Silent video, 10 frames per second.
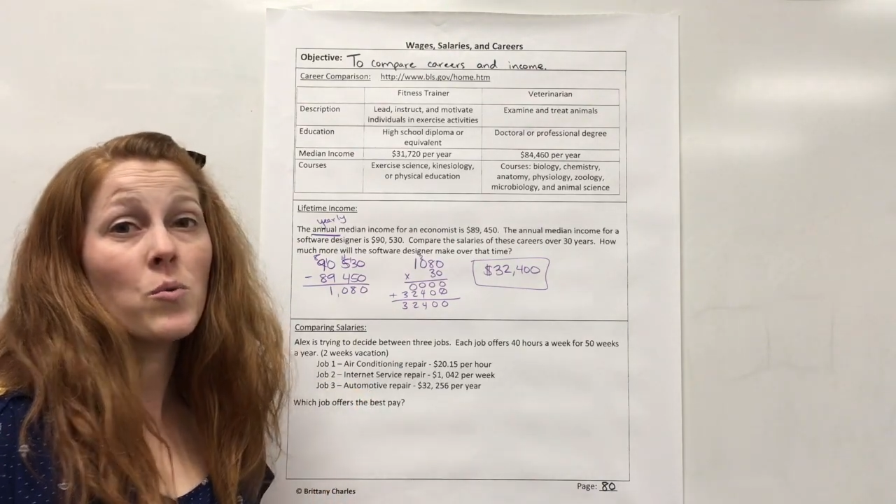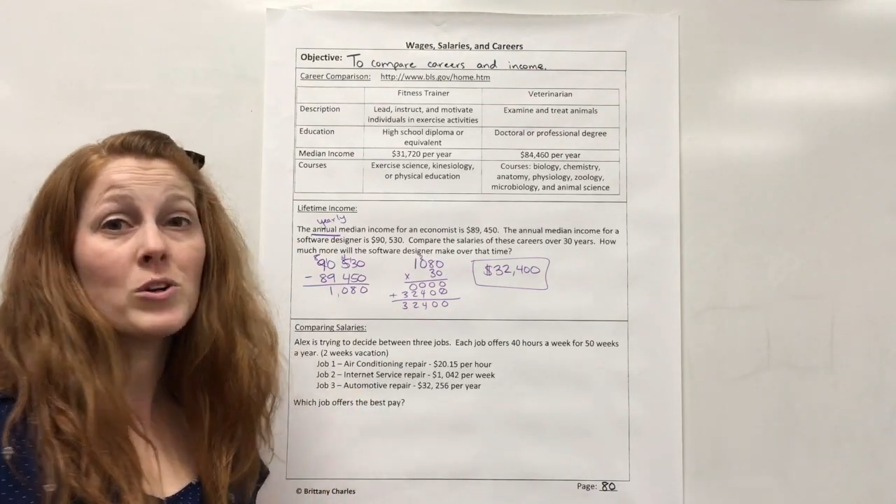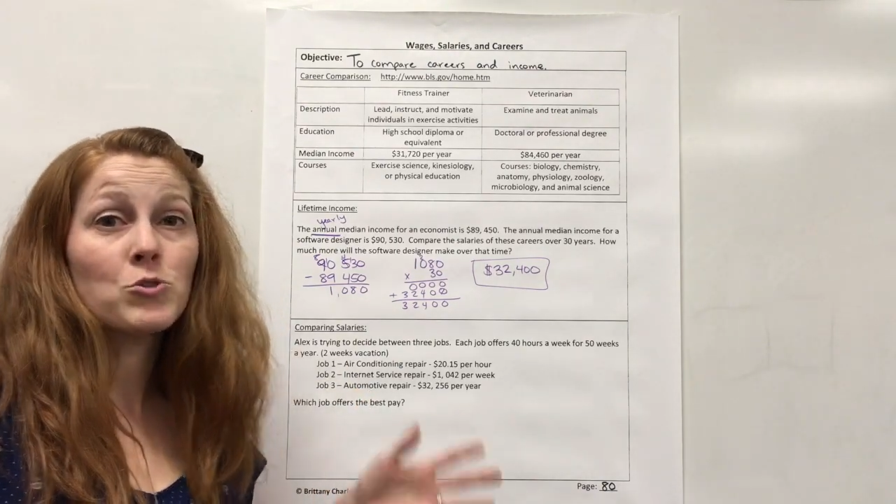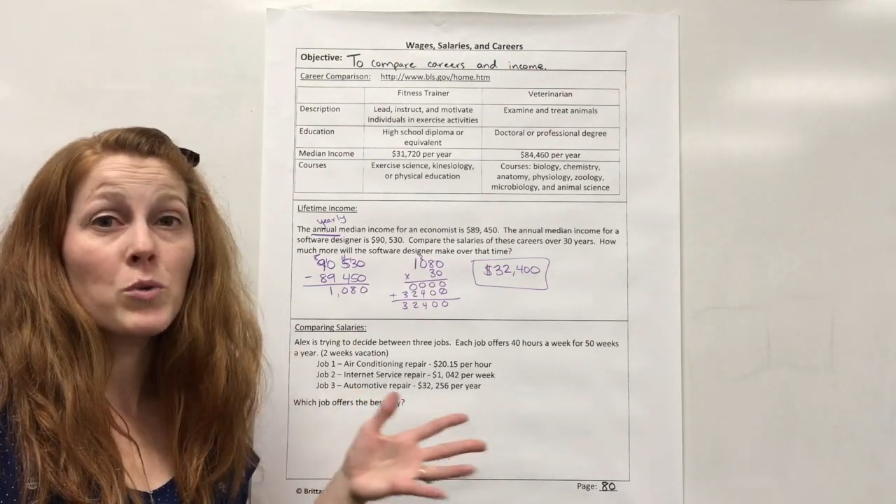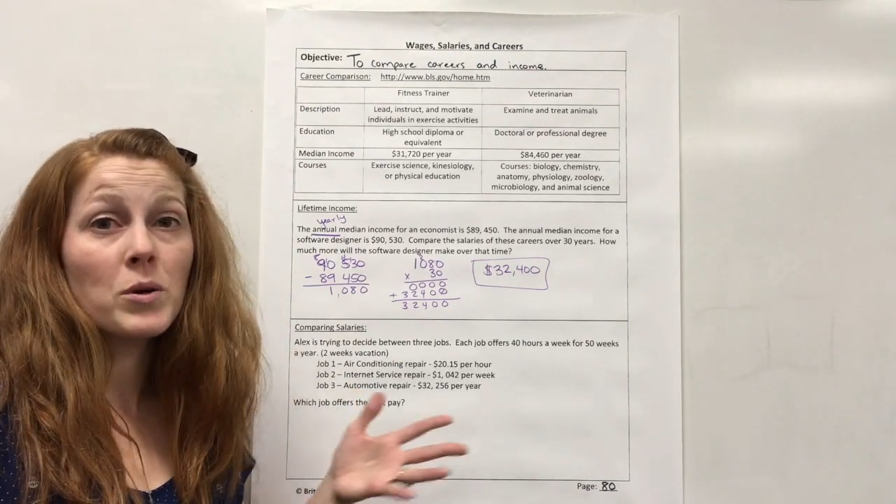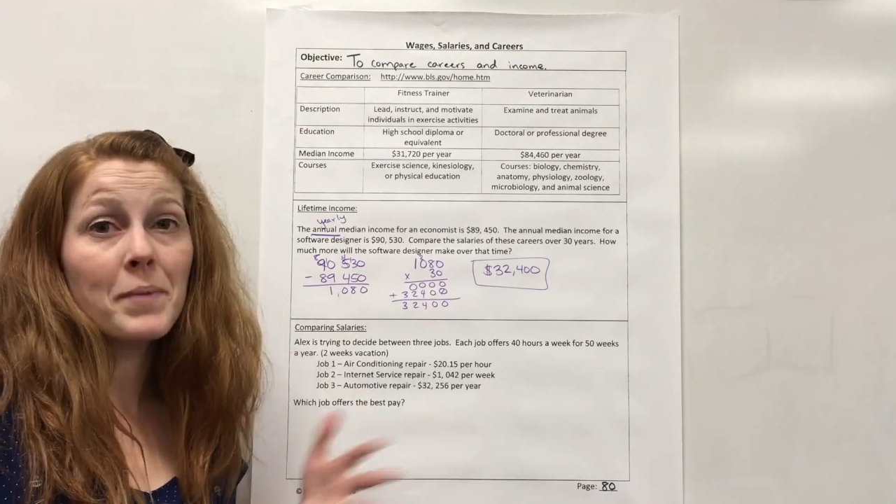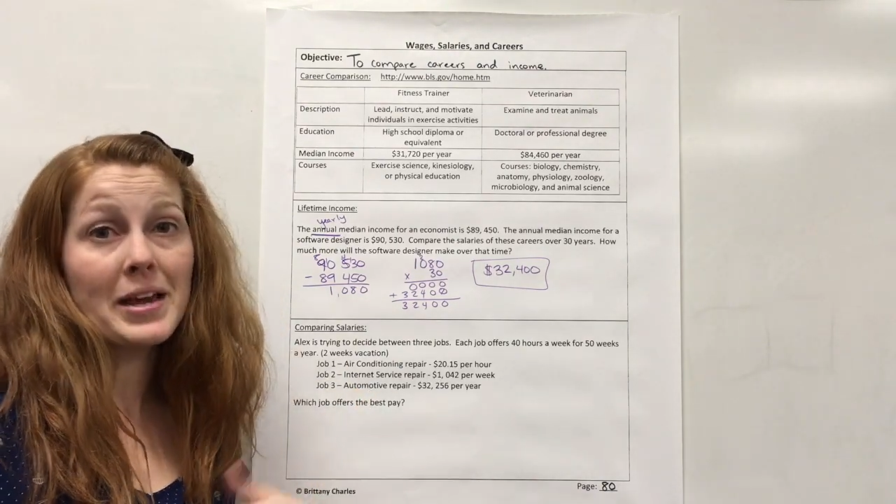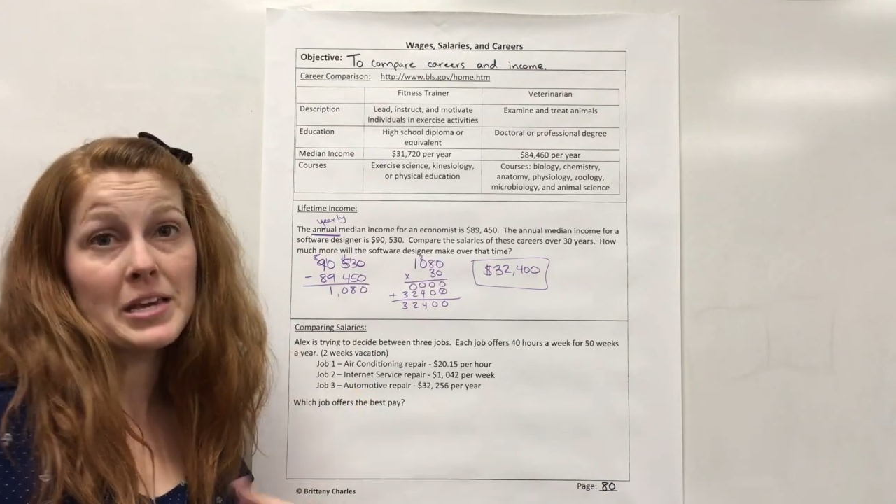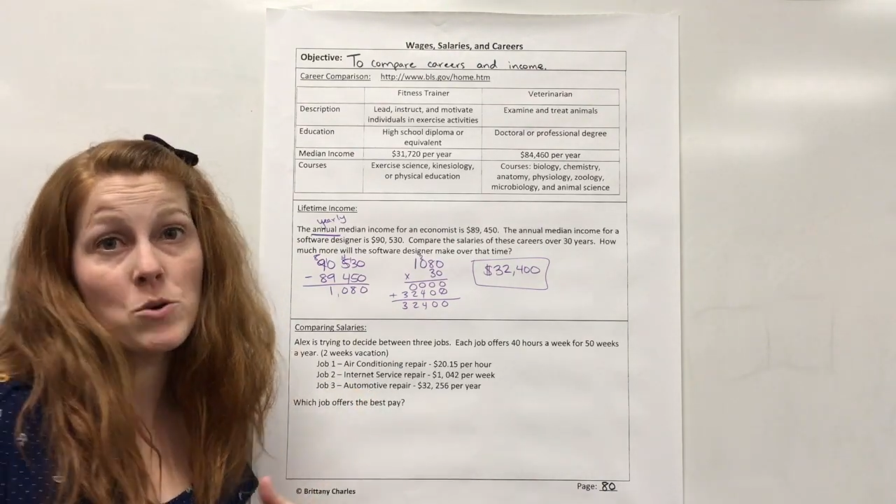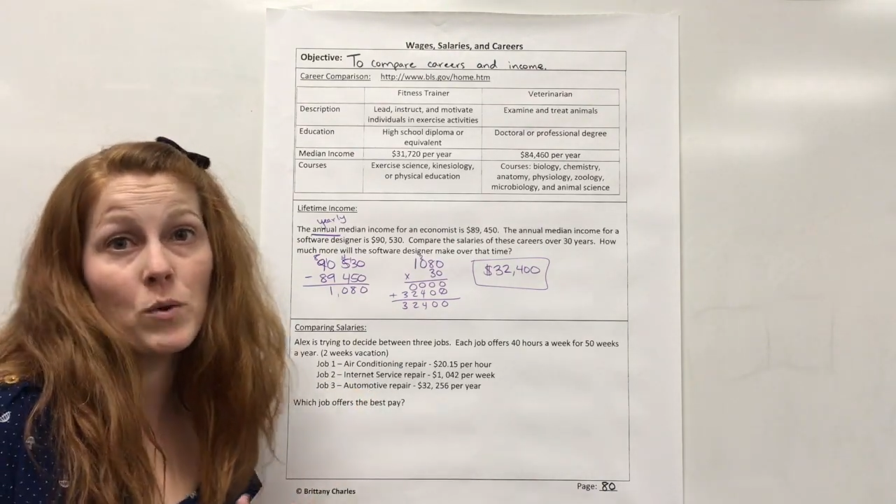which one
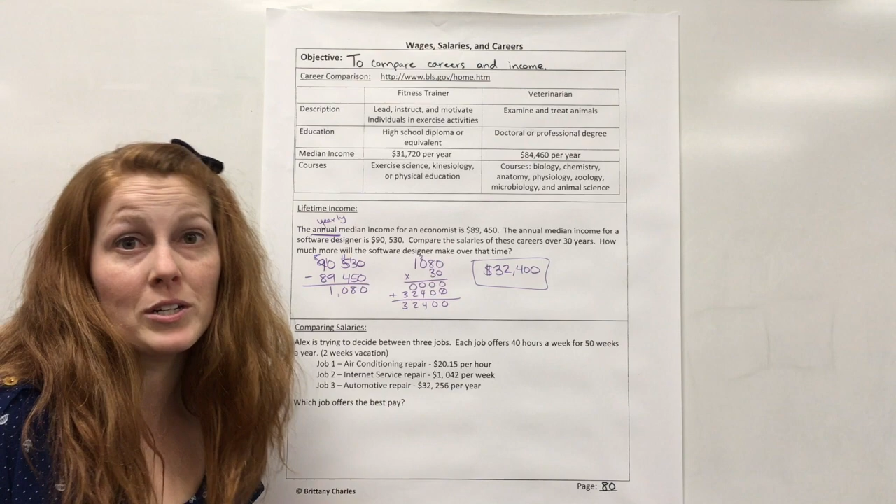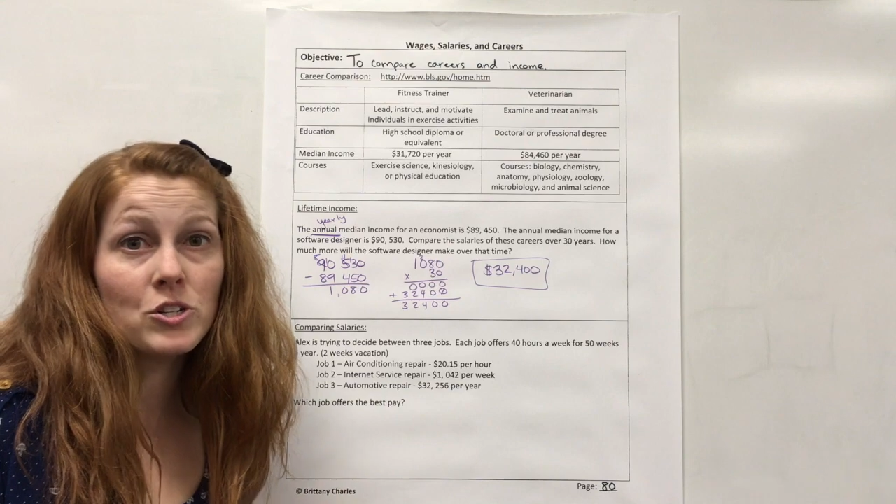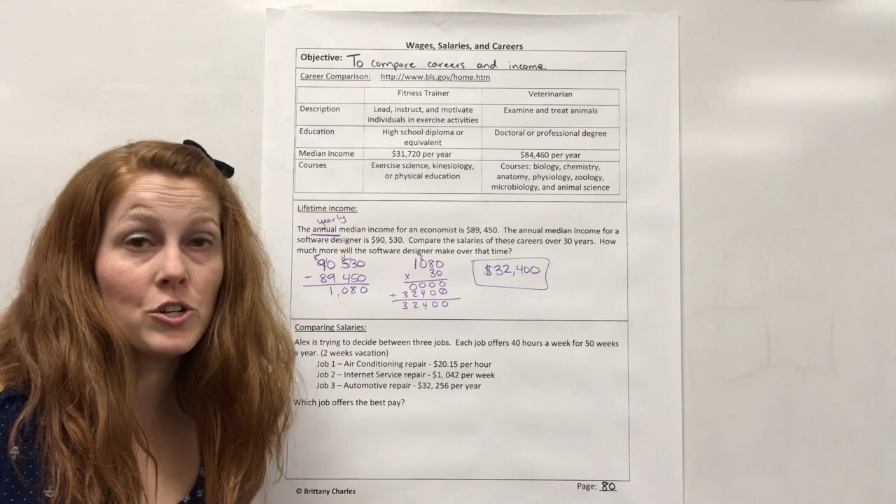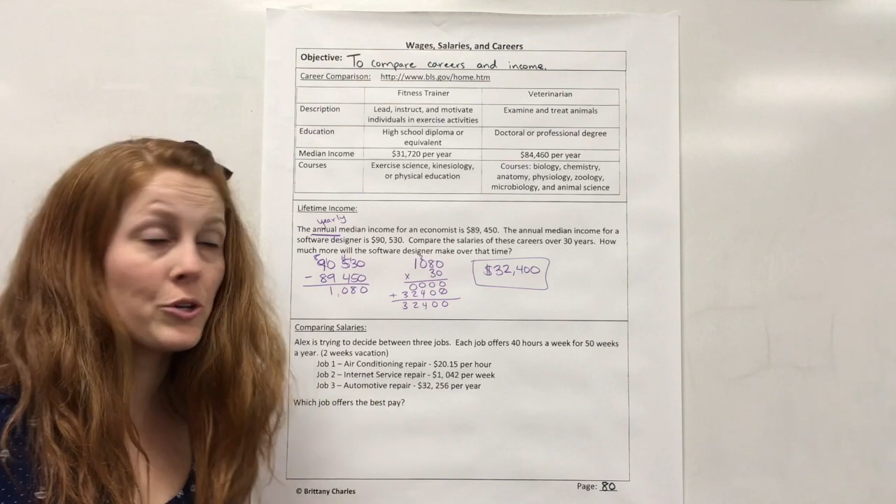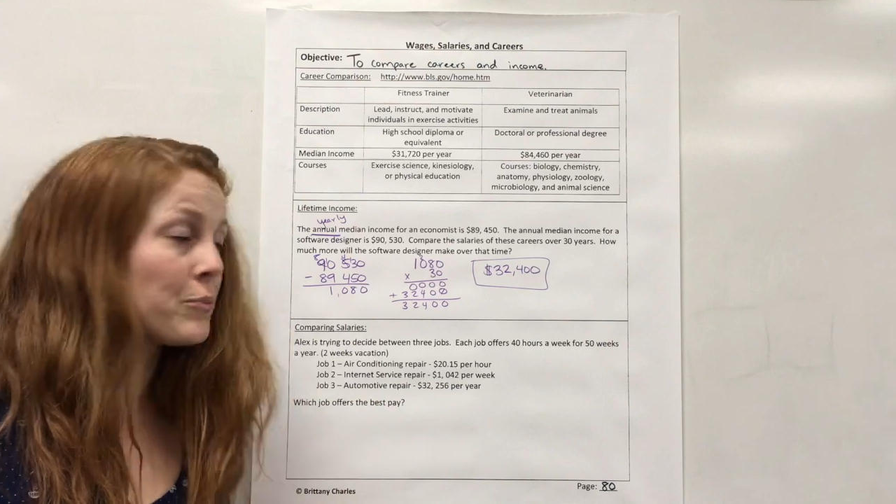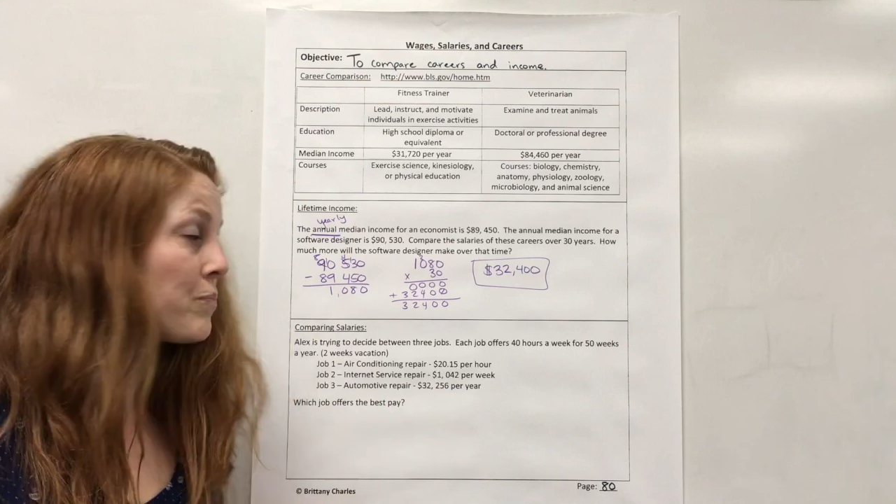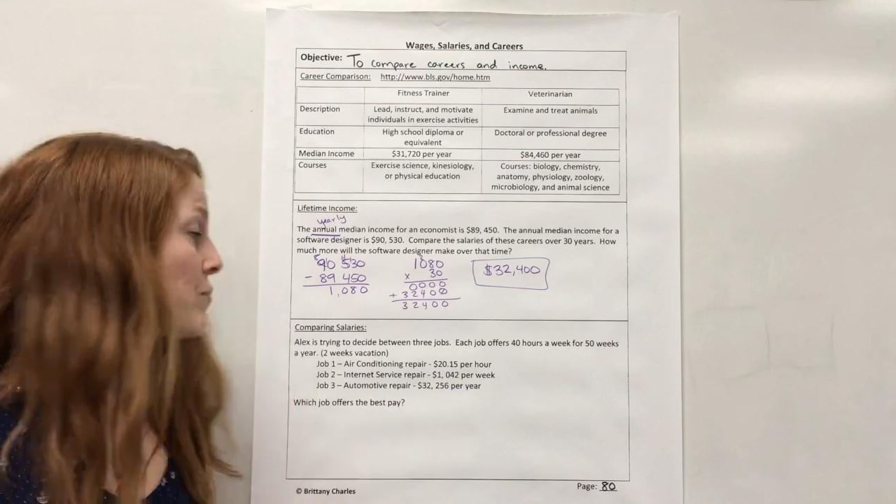might he want to do?